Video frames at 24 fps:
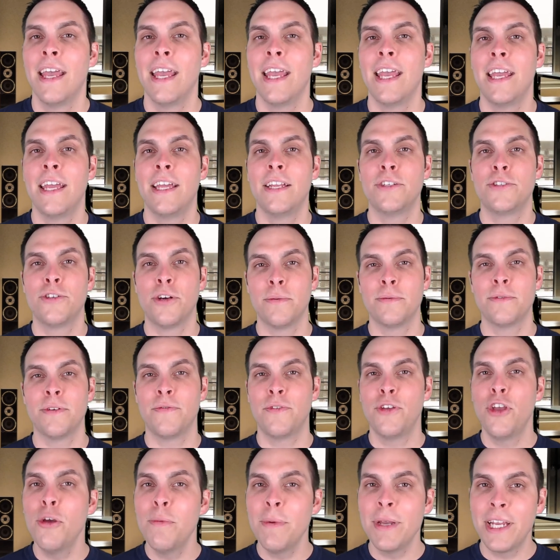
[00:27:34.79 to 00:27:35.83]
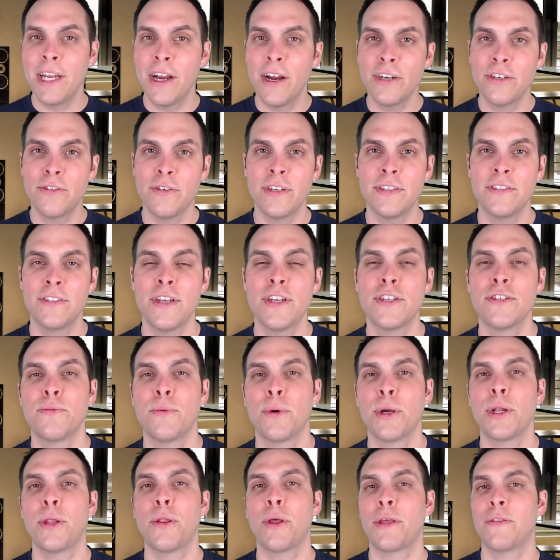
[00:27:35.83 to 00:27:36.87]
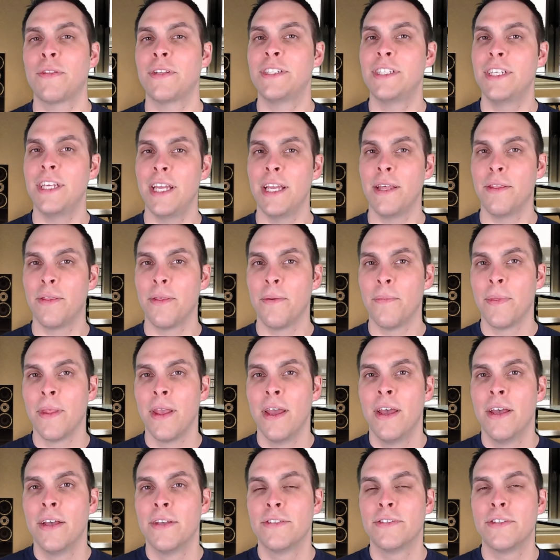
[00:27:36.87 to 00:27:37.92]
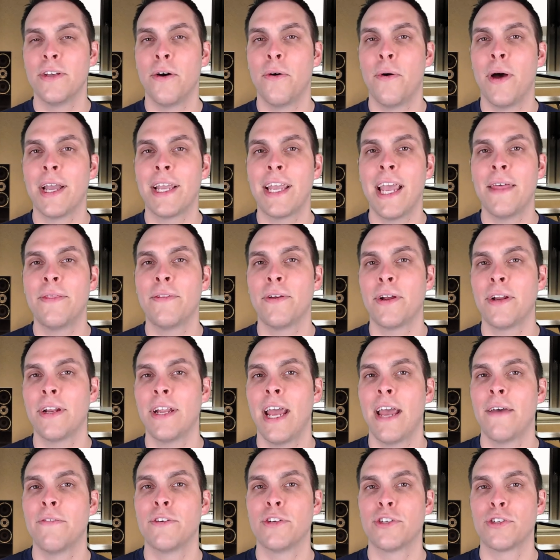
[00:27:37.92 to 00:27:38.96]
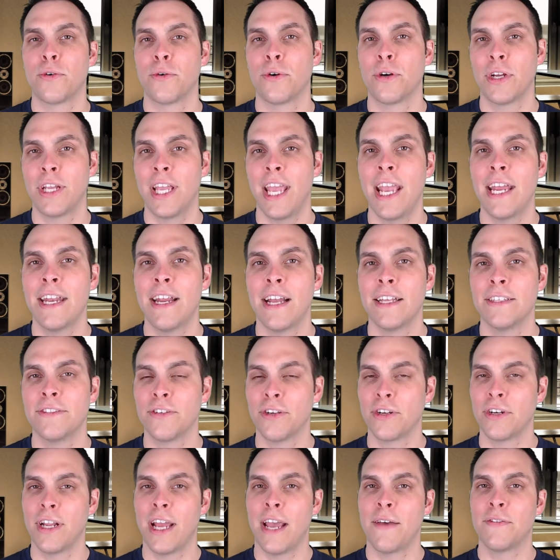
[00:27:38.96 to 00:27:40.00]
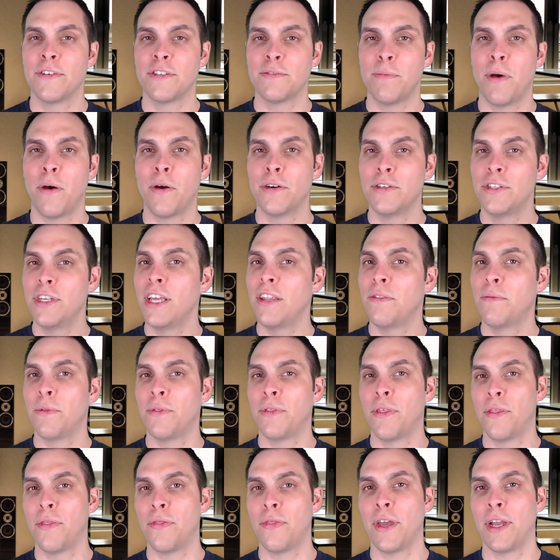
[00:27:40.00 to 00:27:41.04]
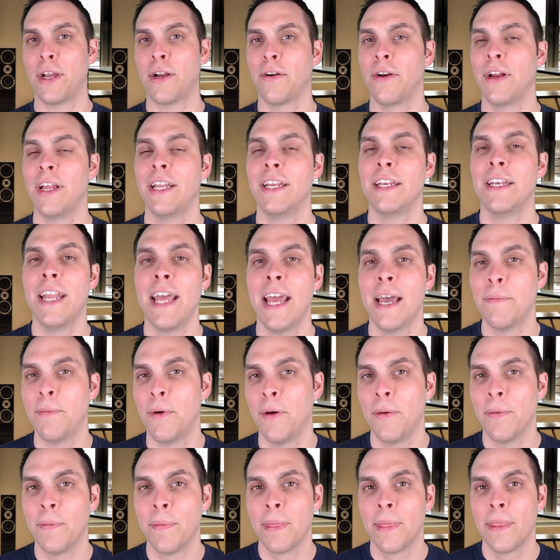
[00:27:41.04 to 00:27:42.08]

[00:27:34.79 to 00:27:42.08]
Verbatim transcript: In terms of human characteristics, we're going to look at the teeth. So again, they're going to have the shorter canines. They're going to have the smaller teeth with the thicker enamel.